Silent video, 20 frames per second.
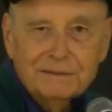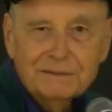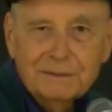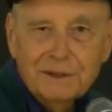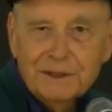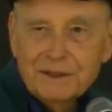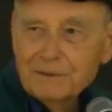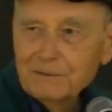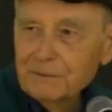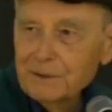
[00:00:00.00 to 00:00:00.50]

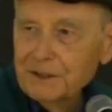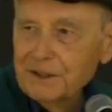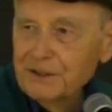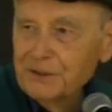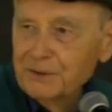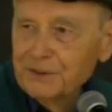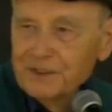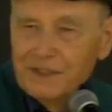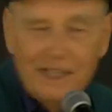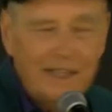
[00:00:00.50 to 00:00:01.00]
What are
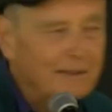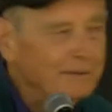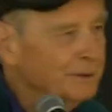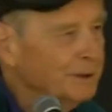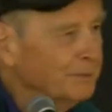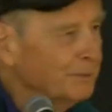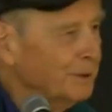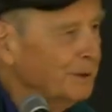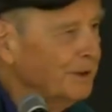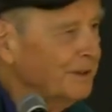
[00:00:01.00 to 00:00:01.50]
you saying?
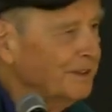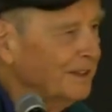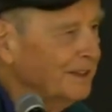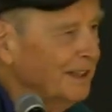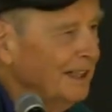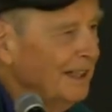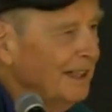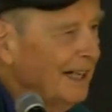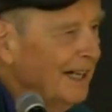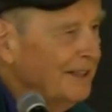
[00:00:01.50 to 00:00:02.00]
What words are
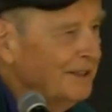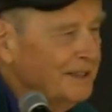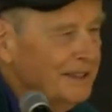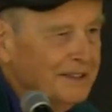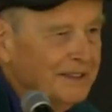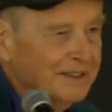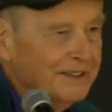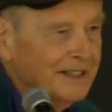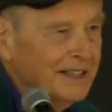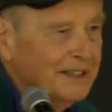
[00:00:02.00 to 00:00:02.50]
you? I don't
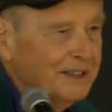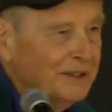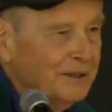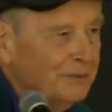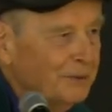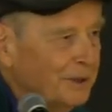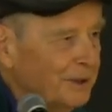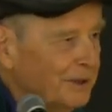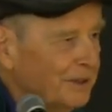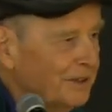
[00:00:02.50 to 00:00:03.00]
understand your
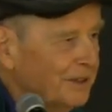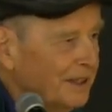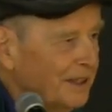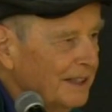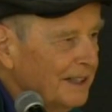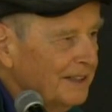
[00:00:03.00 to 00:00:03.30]
words.